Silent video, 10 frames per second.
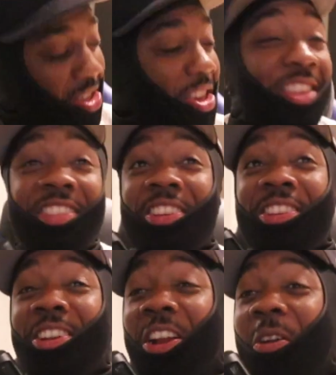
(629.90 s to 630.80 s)
This
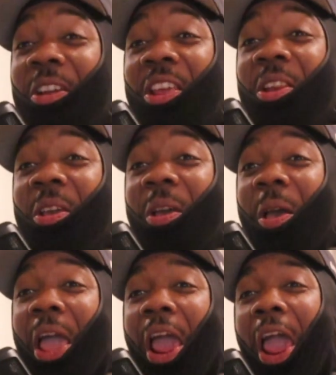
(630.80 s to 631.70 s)
nigga know what he
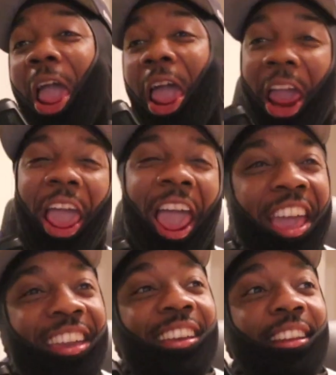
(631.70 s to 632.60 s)
doing.
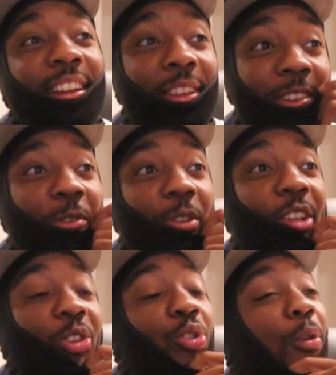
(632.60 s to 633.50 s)
He know what he
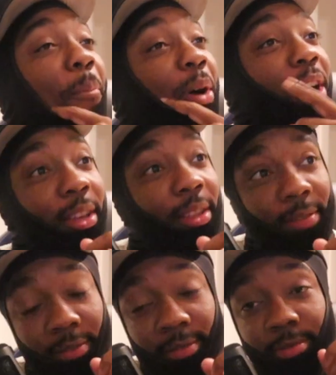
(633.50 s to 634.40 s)
doing, but
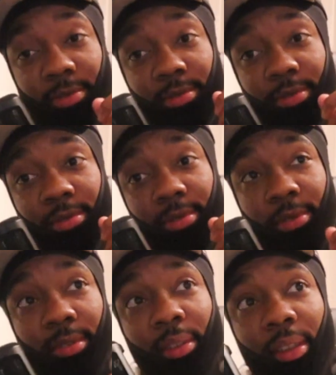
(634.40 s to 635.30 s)

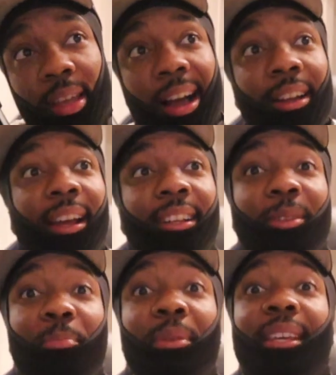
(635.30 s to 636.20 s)
I like the
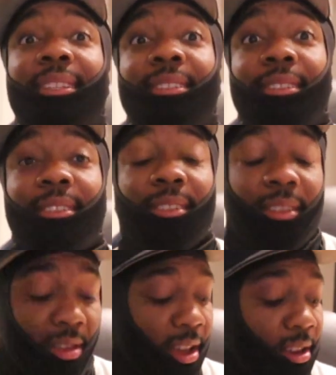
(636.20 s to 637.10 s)
mix.
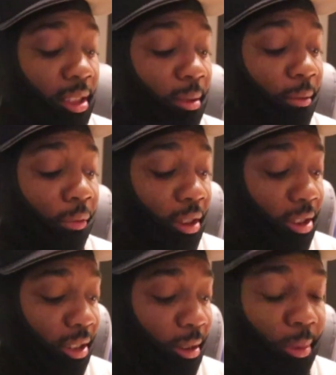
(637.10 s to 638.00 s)
I ain't let him finish
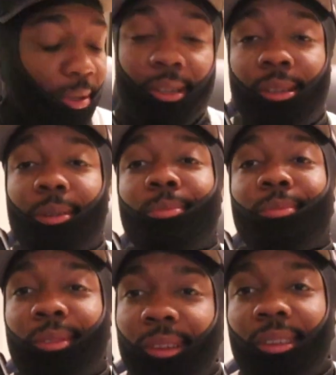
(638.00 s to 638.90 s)
yet because I'm
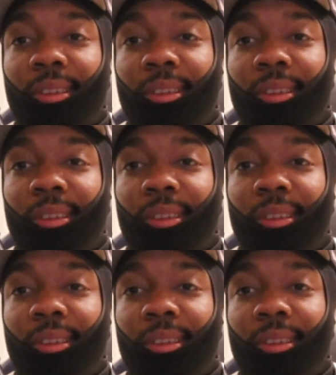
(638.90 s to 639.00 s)
against